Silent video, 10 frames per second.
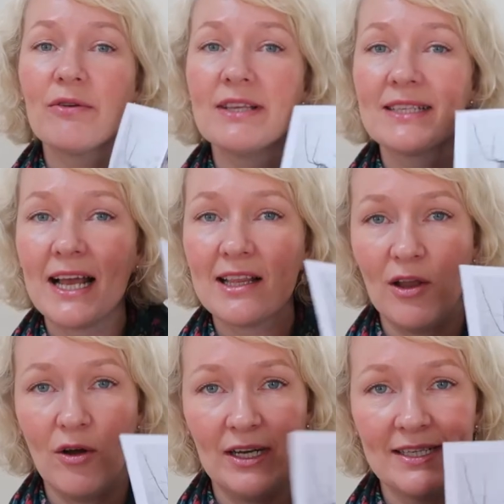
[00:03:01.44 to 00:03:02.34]
through this
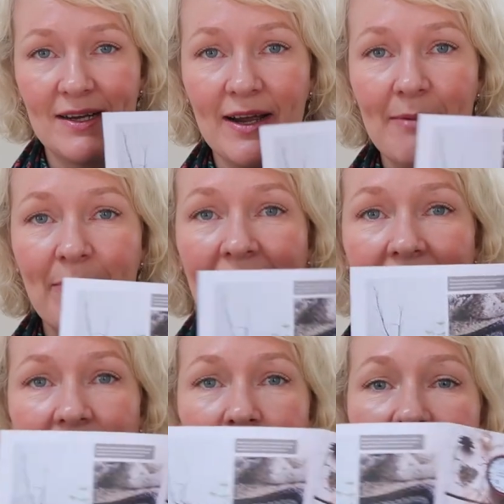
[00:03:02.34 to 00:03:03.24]
catalogue last night in
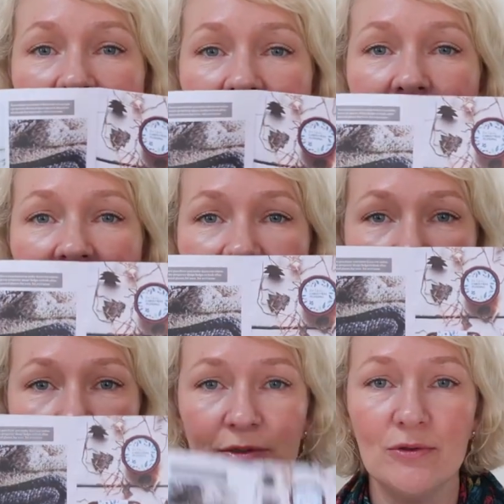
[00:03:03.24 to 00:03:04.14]
bed like made me
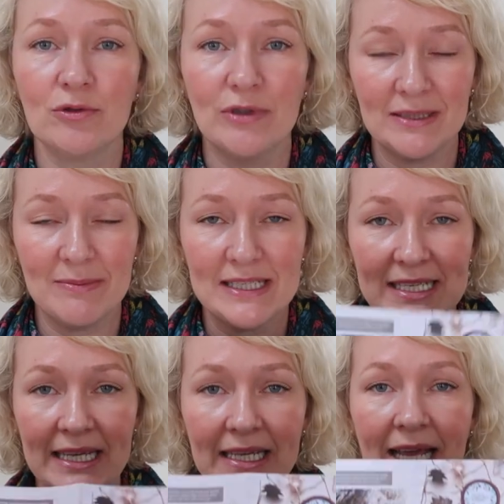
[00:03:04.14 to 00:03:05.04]
feel
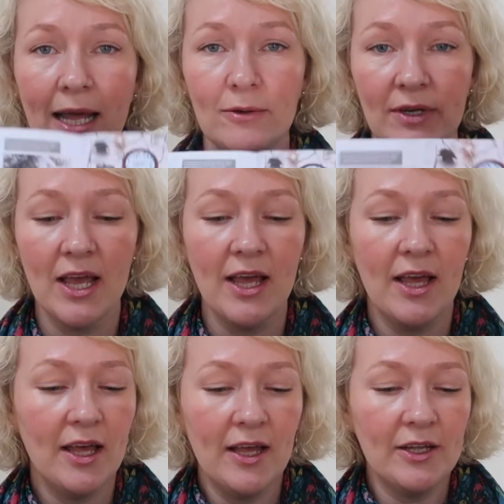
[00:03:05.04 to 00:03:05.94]
Christmassy and
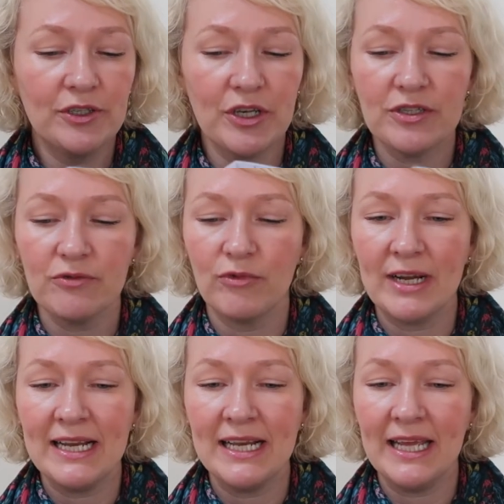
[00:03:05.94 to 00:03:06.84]
just
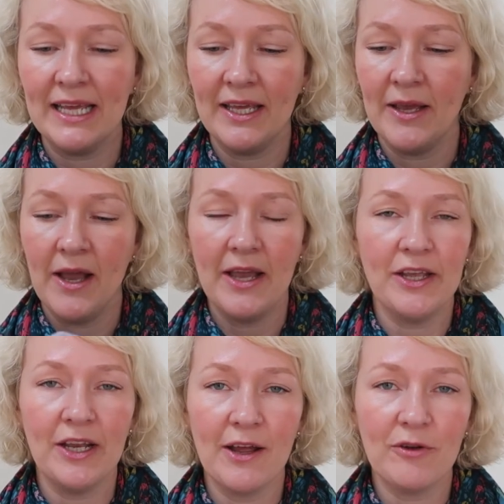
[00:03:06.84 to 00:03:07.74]
really,
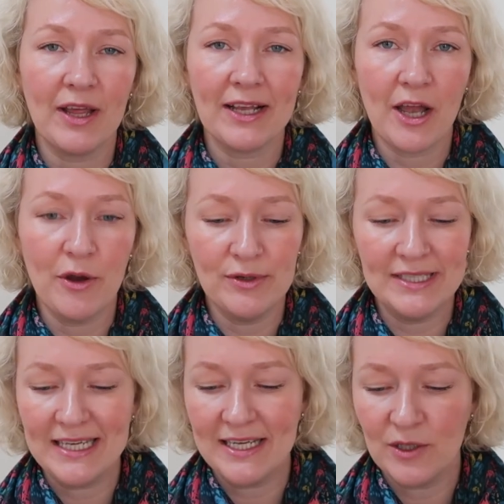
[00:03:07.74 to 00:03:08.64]
you know, that
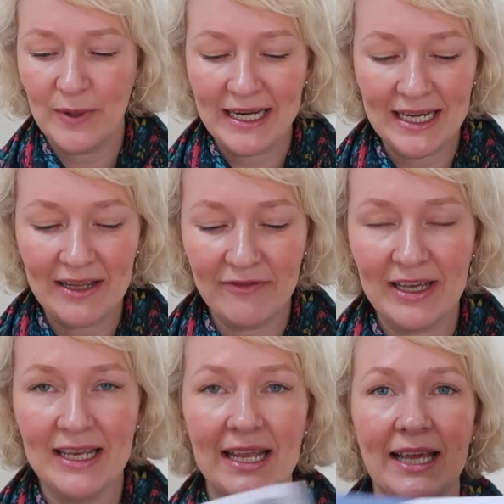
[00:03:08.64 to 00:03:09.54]
cozy, twinkly
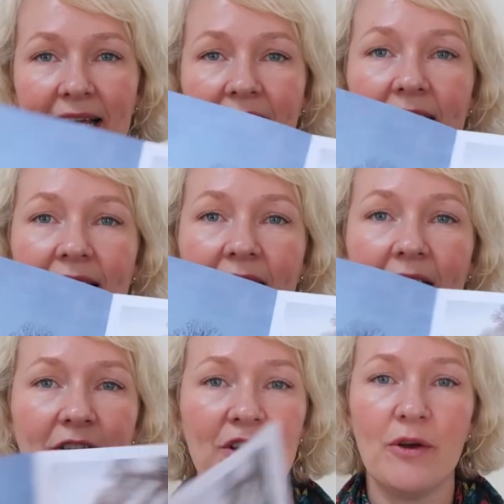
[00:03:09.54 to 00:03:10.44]
feeling. And
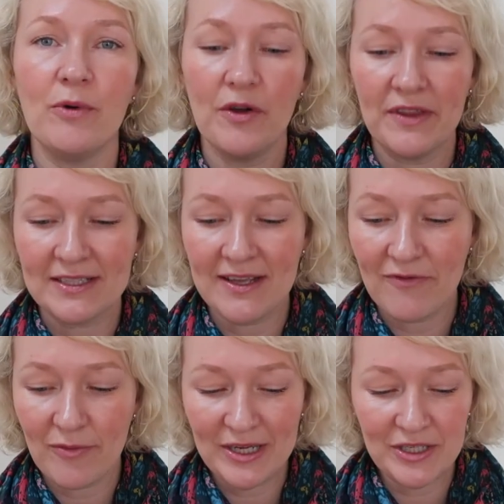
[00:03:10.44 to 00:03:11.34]
you know what, there's
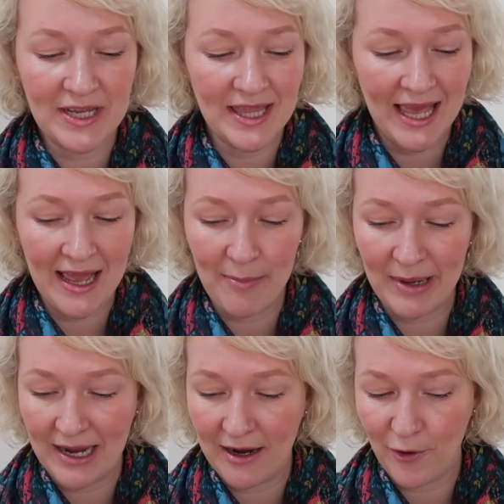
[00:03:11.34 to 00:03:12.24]
information in there
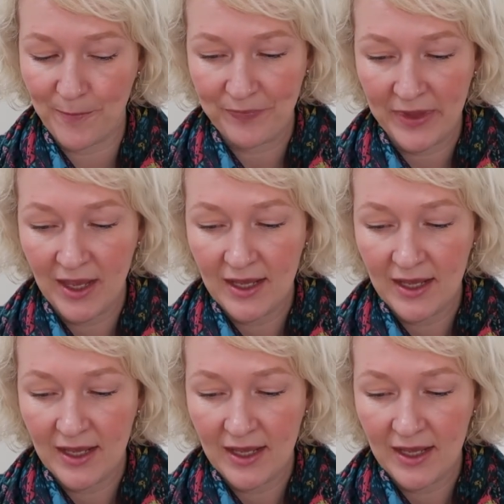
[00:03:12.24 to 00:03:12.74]
about